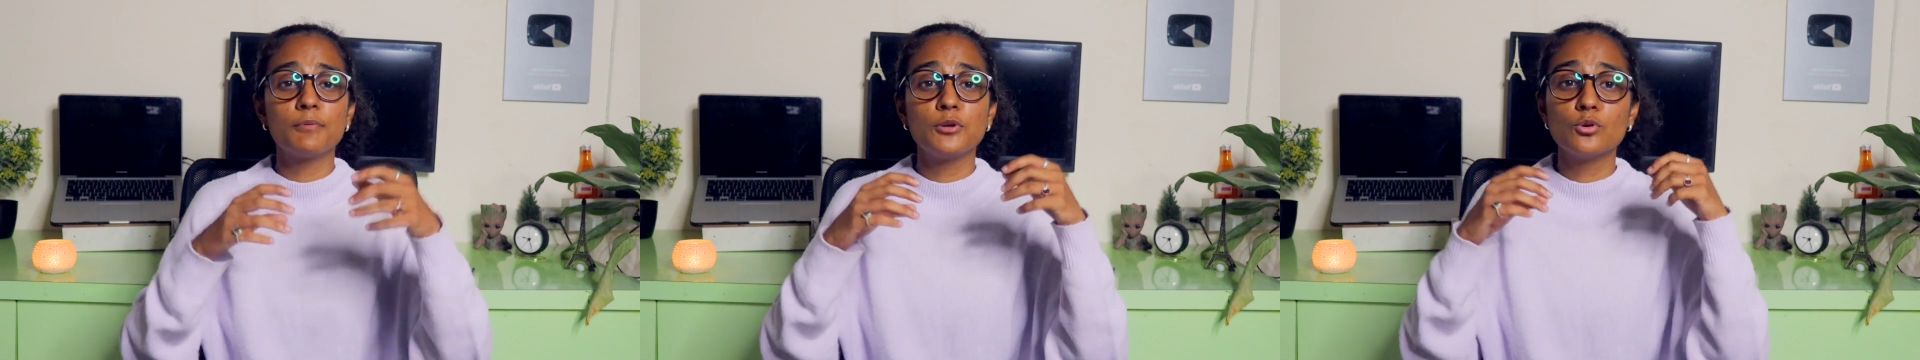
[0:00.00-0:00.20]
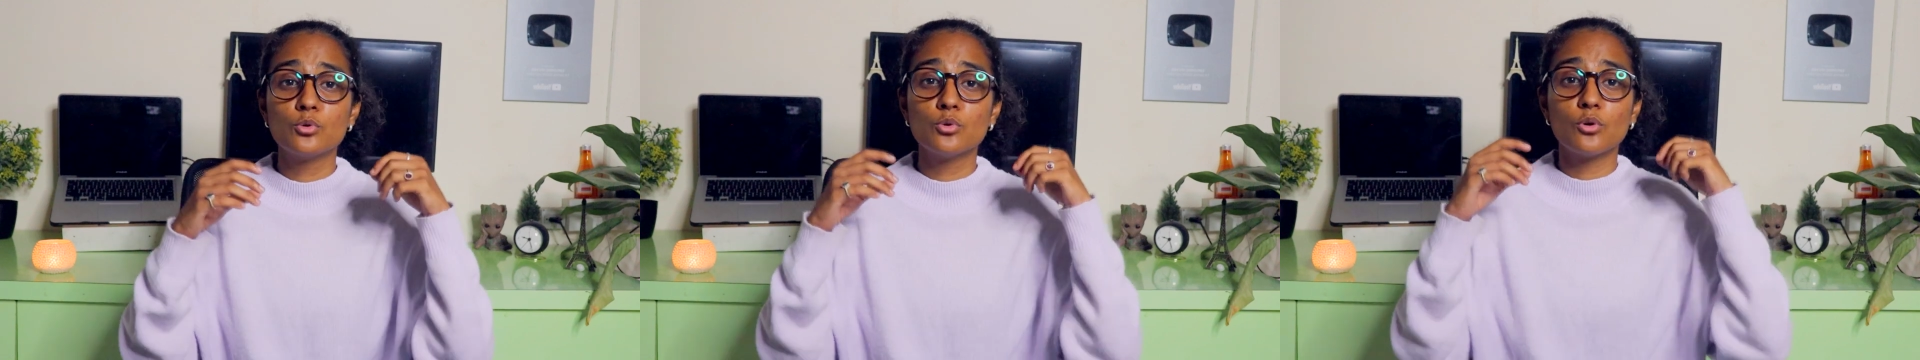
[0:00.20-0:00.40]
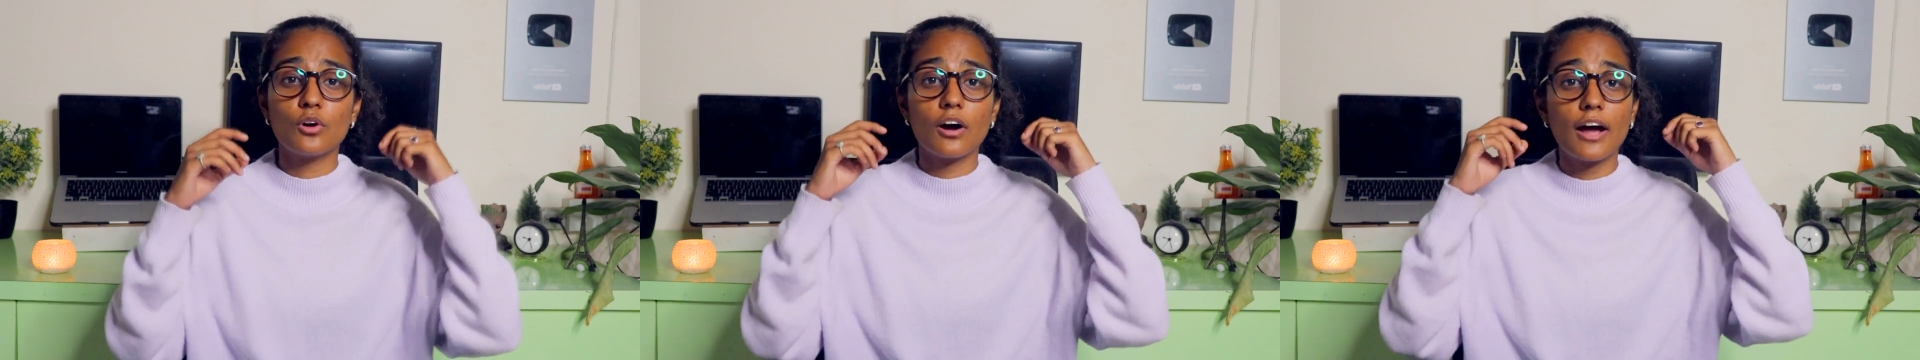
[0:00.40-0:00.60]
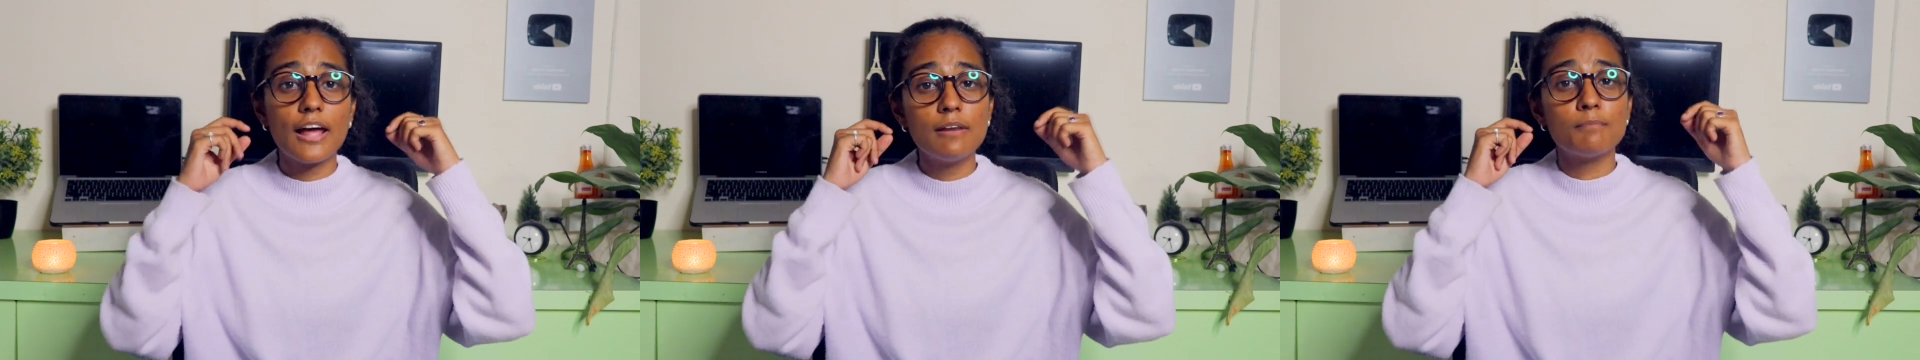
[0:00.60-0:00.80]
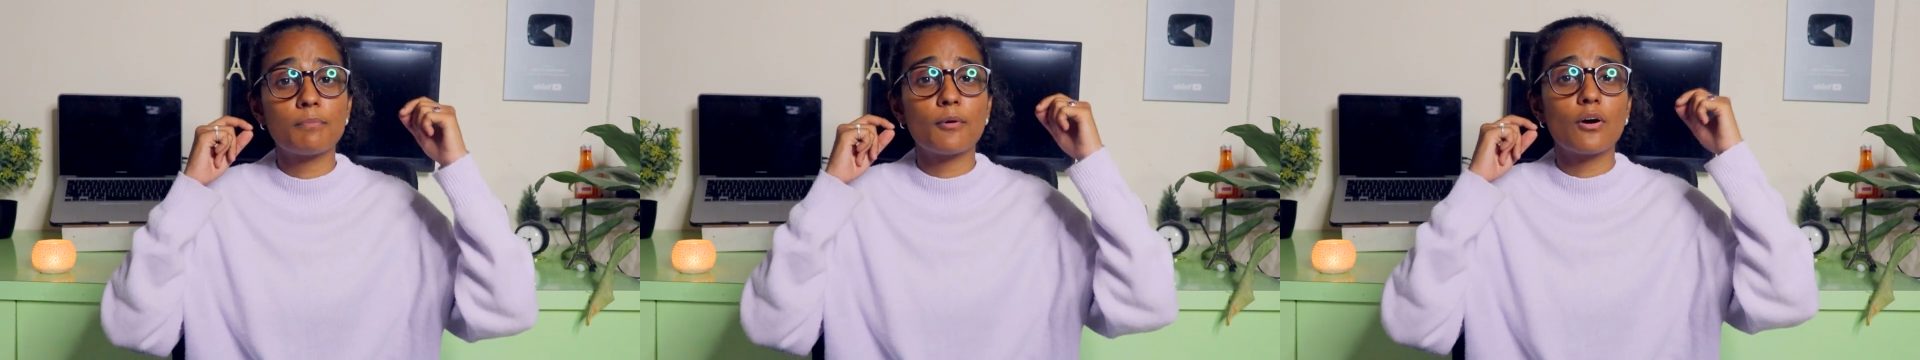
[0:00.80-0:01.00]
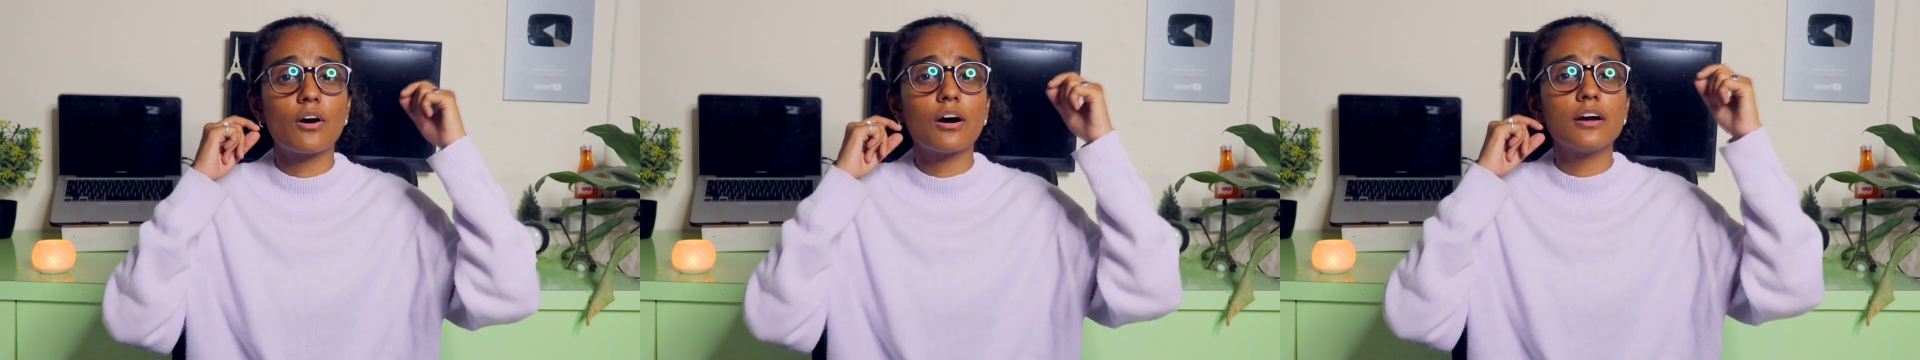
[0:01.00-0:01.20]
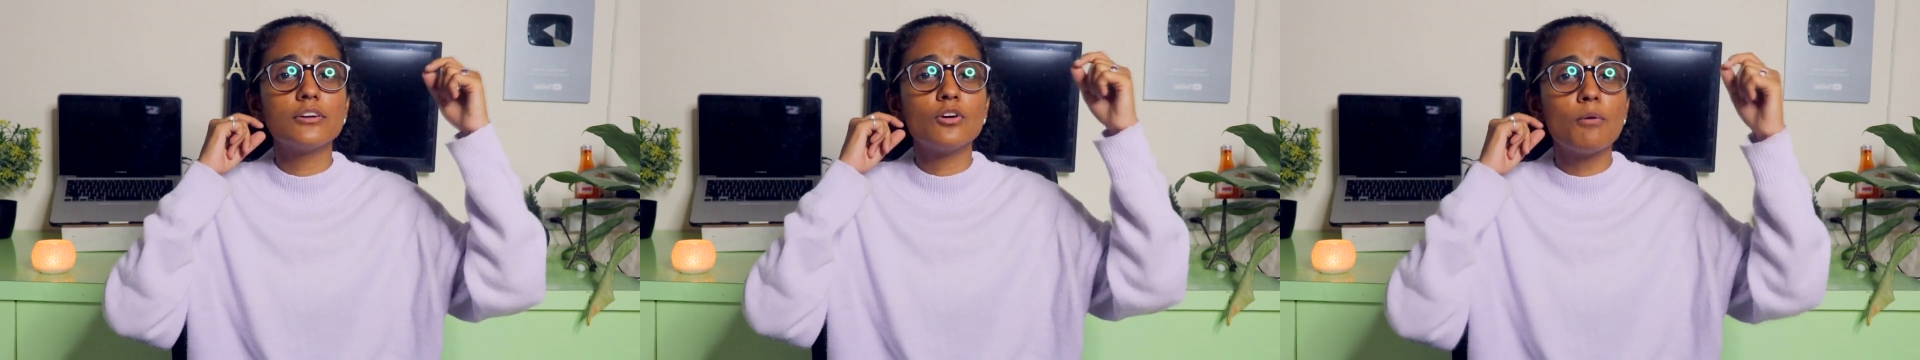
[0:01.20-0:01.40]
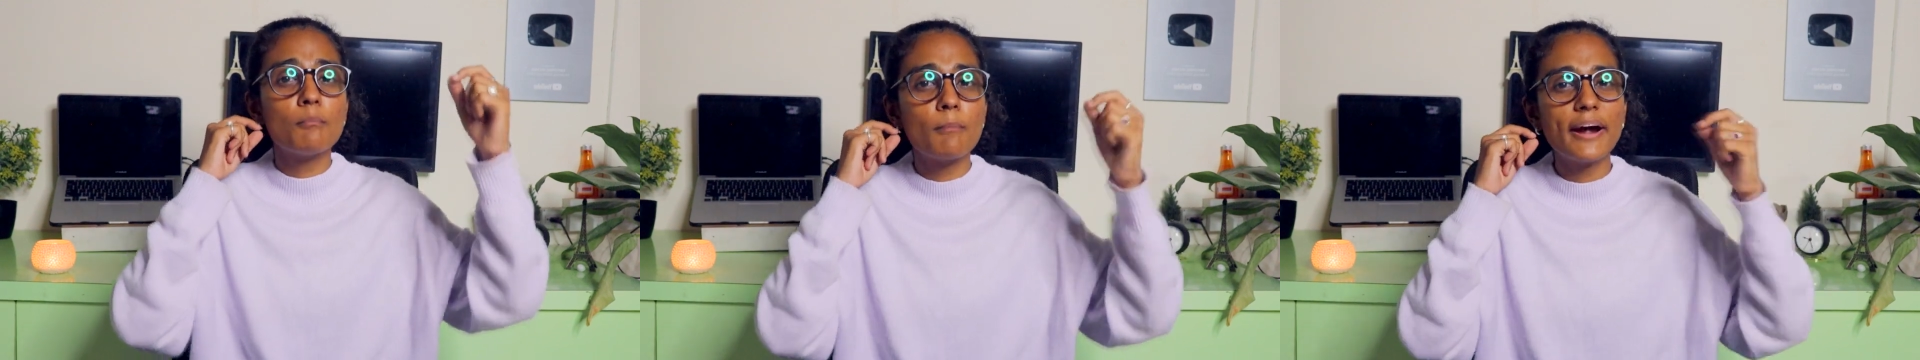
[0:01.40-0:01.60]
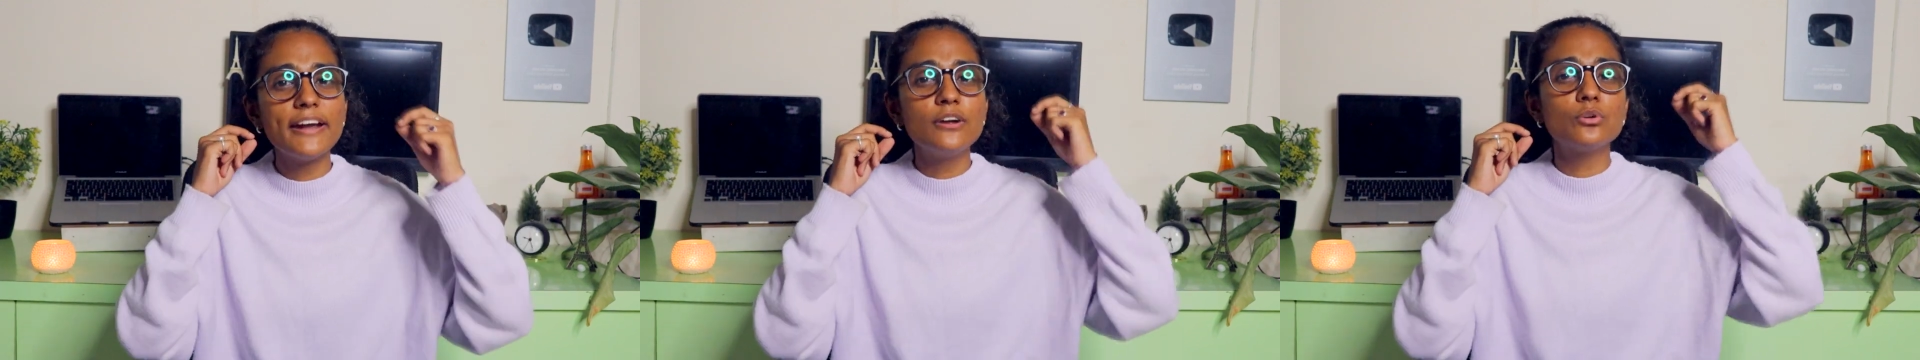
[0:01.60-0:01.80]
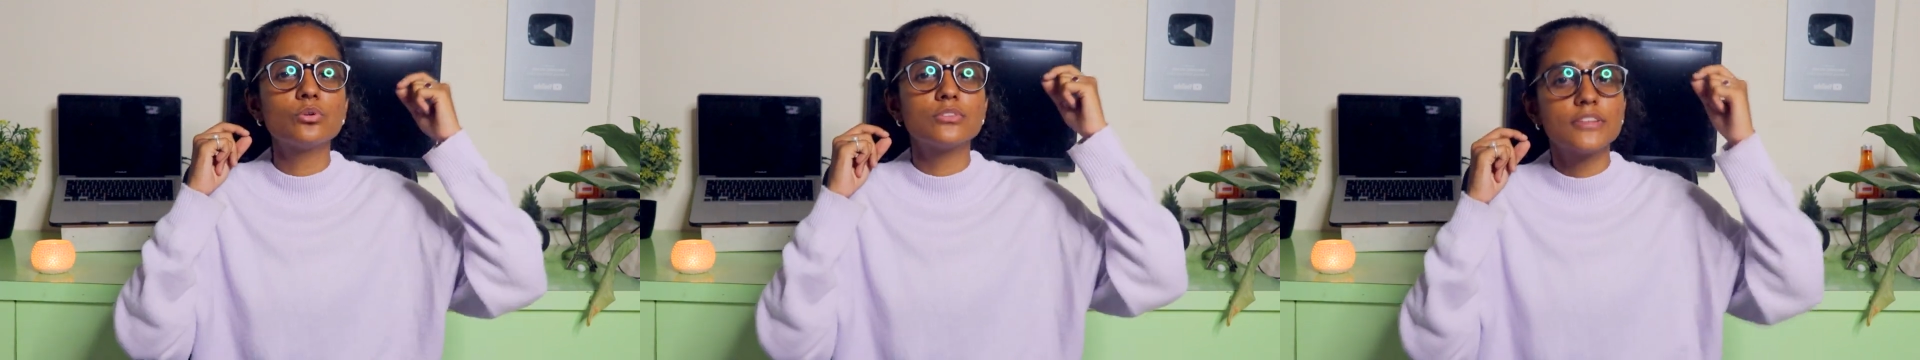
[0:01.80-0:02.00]
your
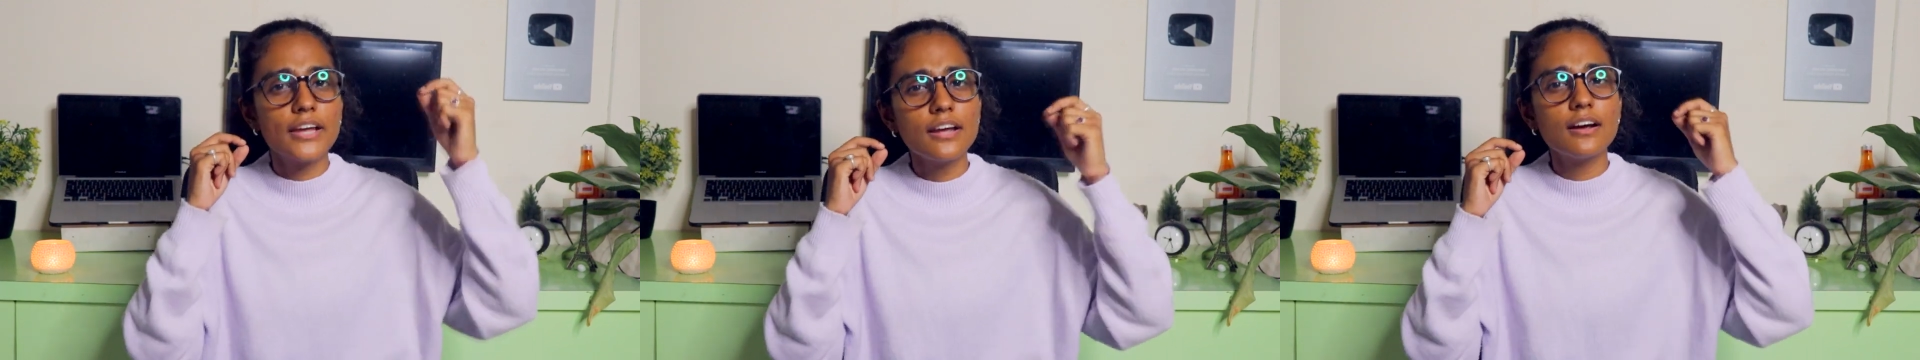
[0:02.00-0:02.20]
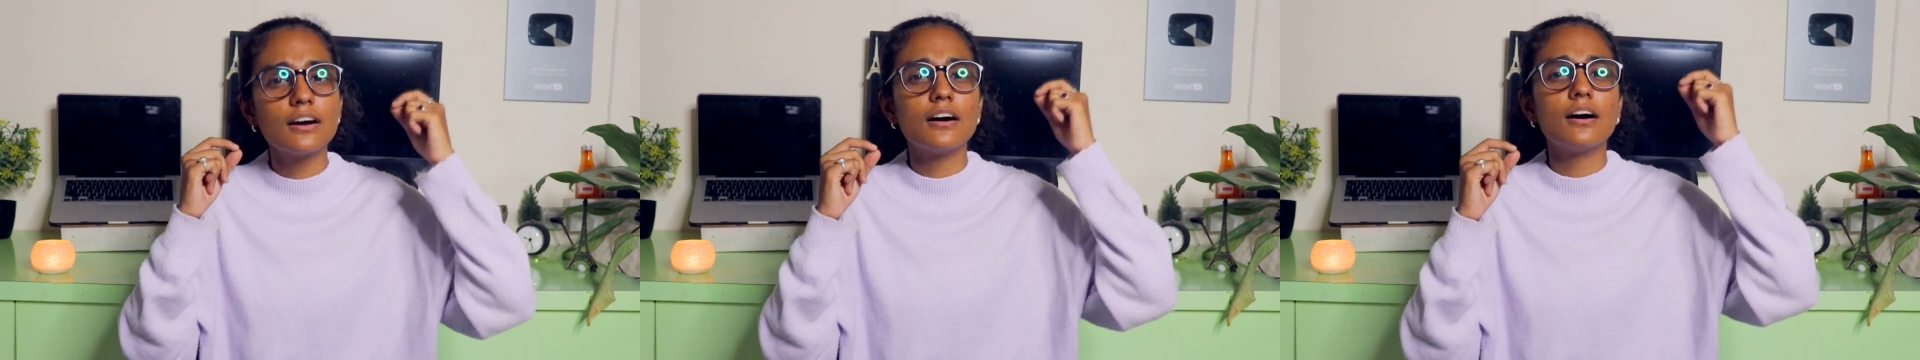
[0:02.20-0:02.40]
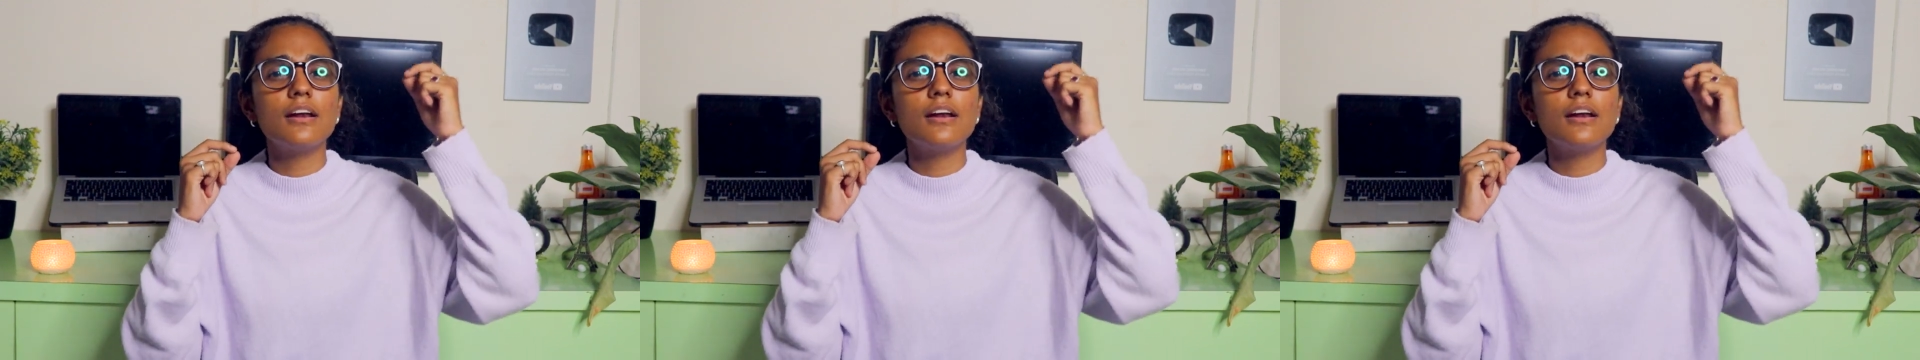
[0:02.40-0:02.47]
mind to think